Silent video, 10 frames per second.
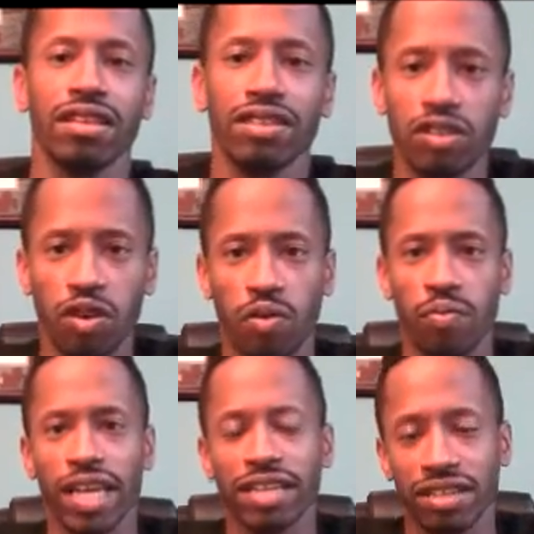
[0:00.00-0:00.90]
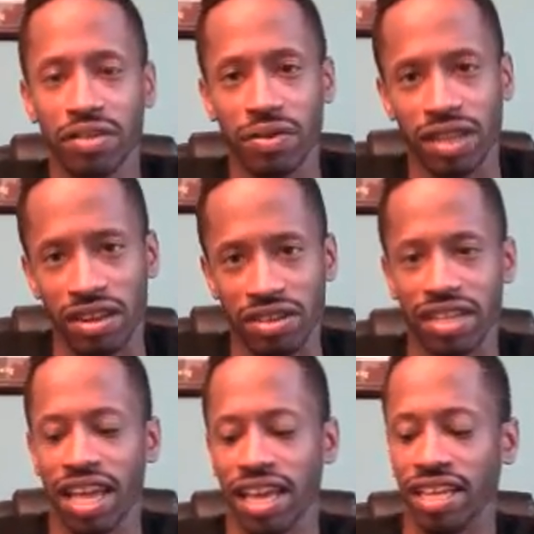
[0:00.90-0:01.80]
So basically what they are
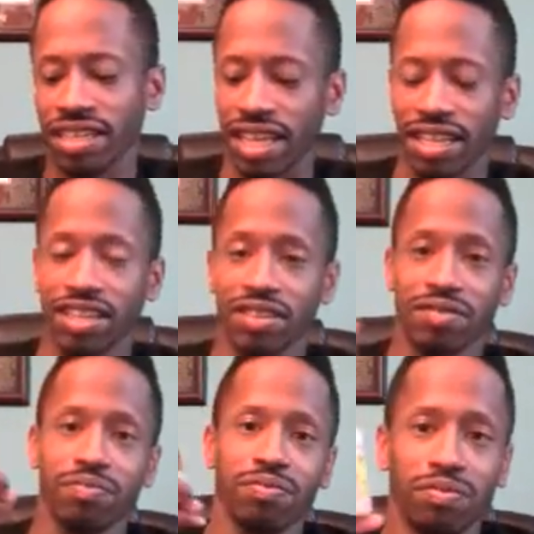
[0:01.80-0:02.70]
saying is that this